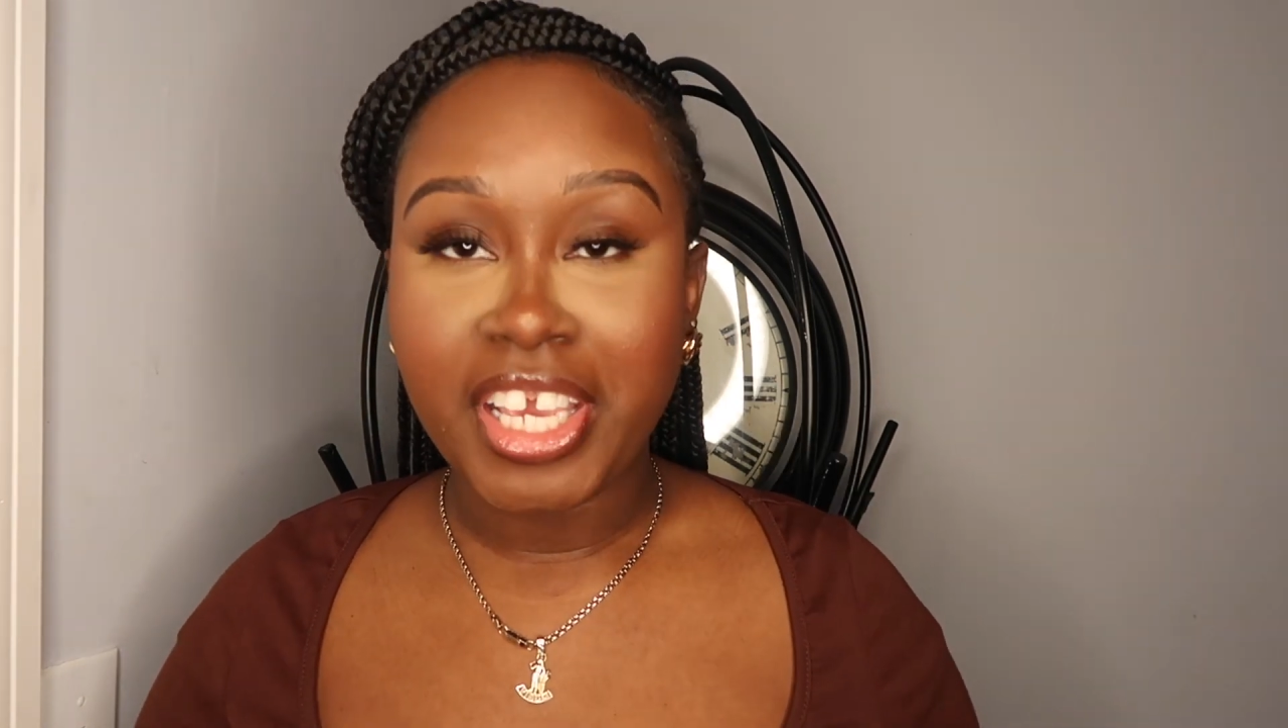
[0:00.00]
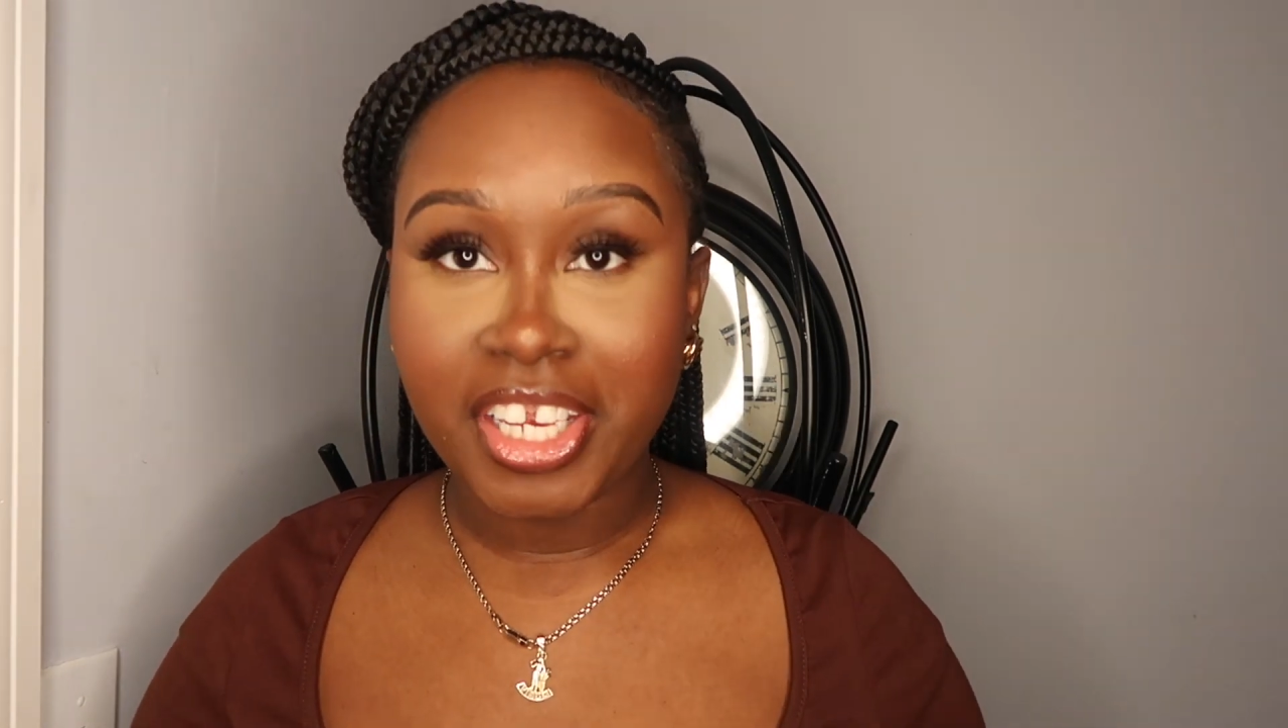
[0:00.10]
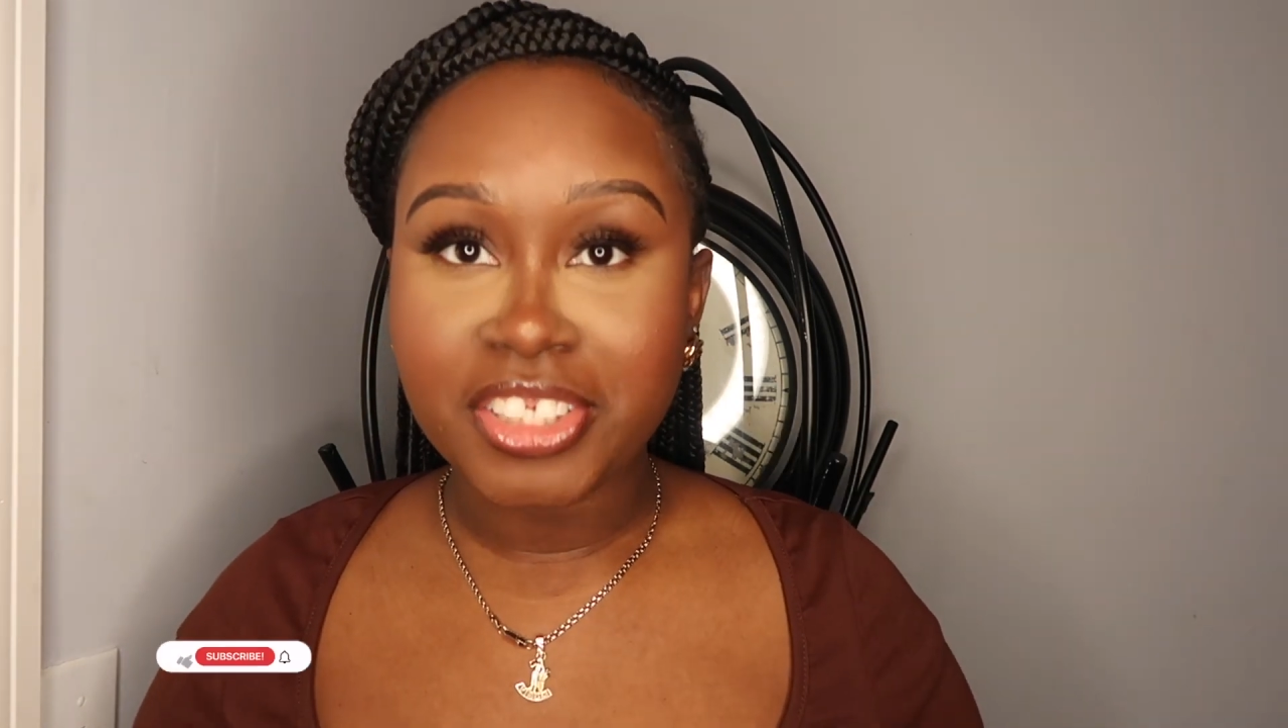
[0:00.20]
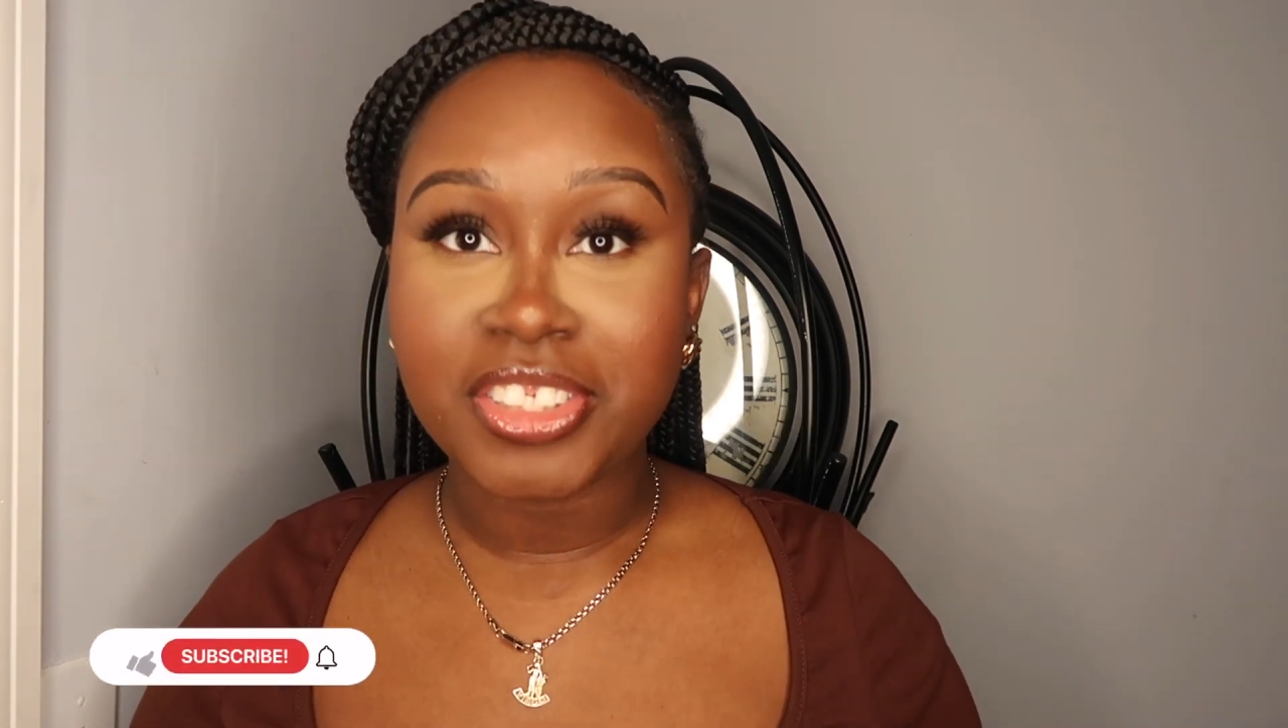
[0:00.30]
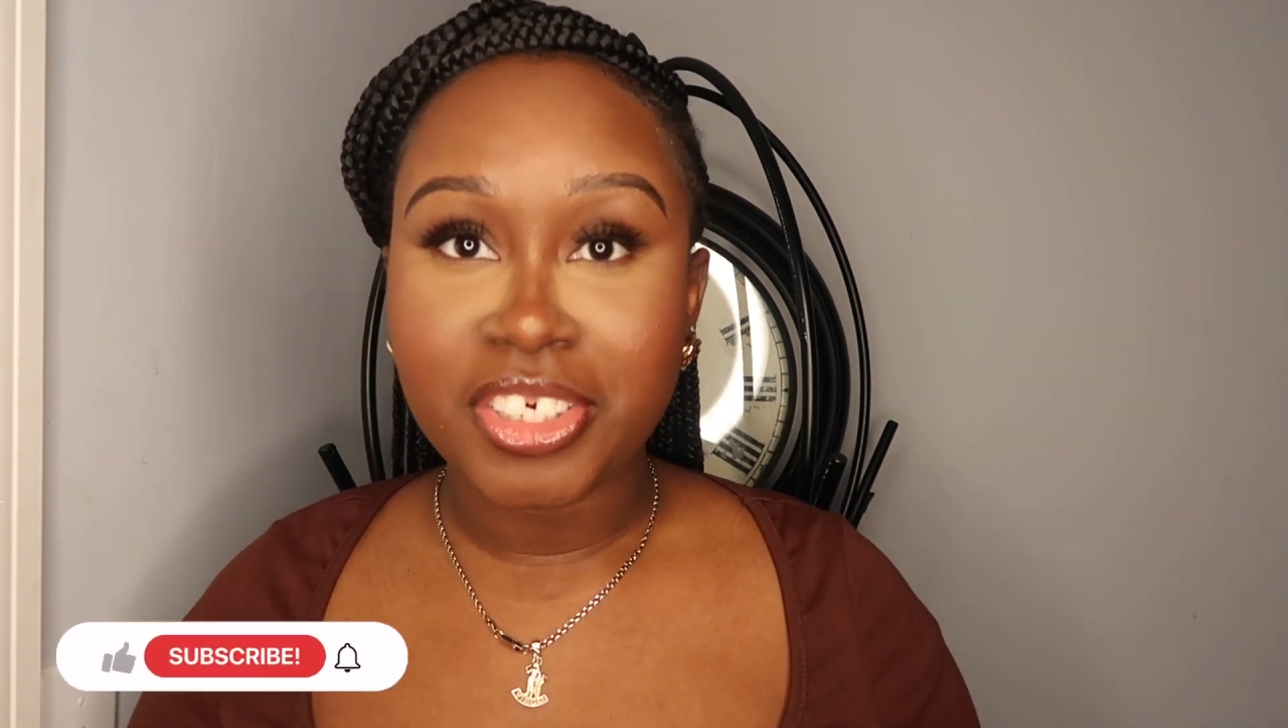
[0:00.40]

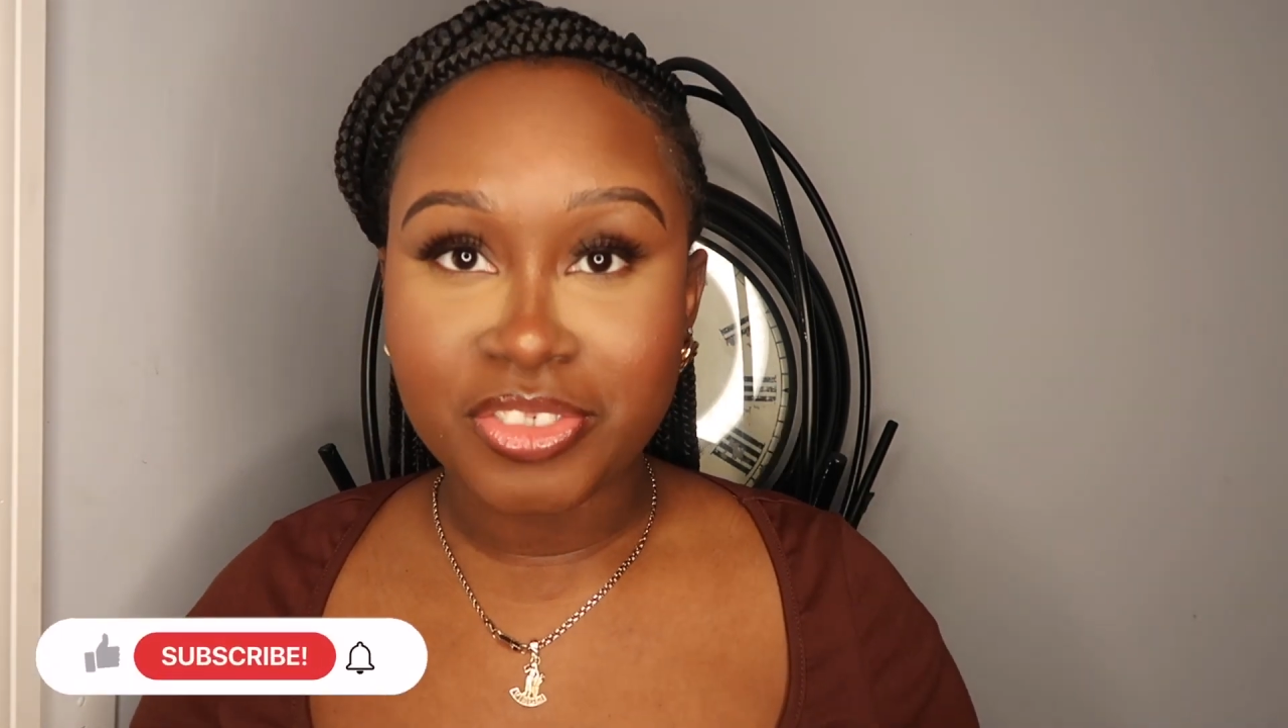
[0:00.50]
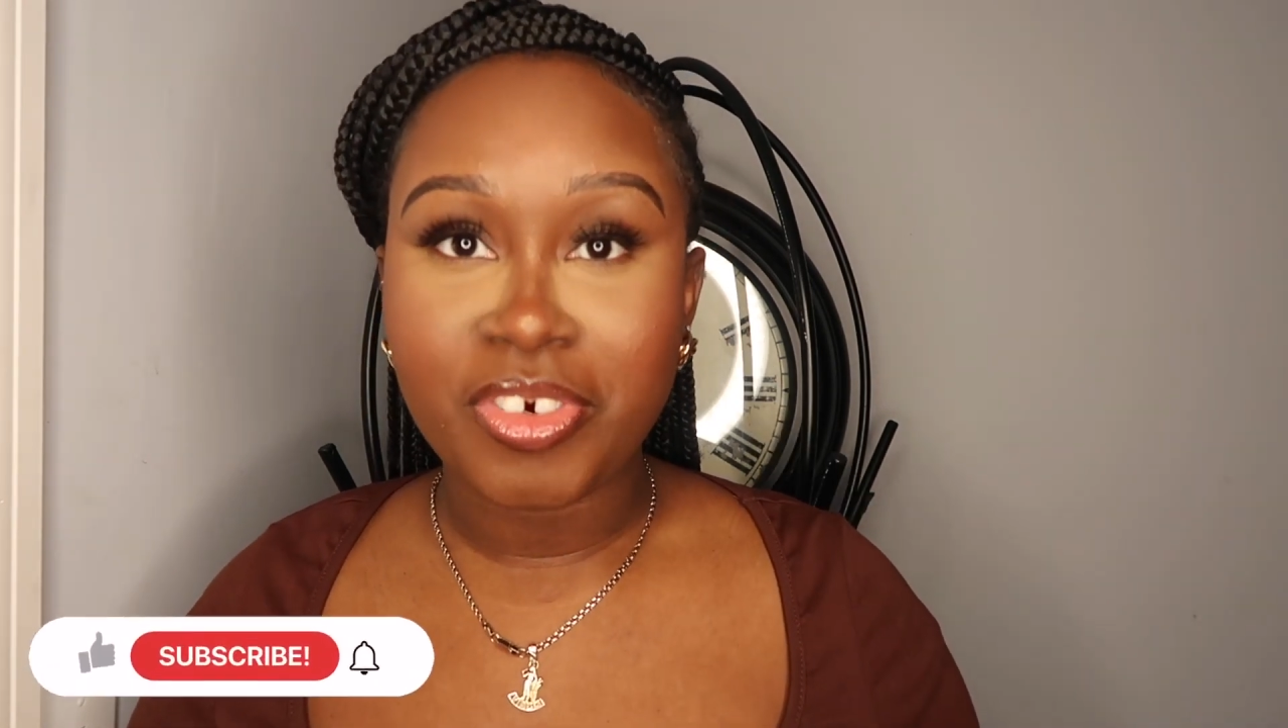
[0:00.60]
hair starts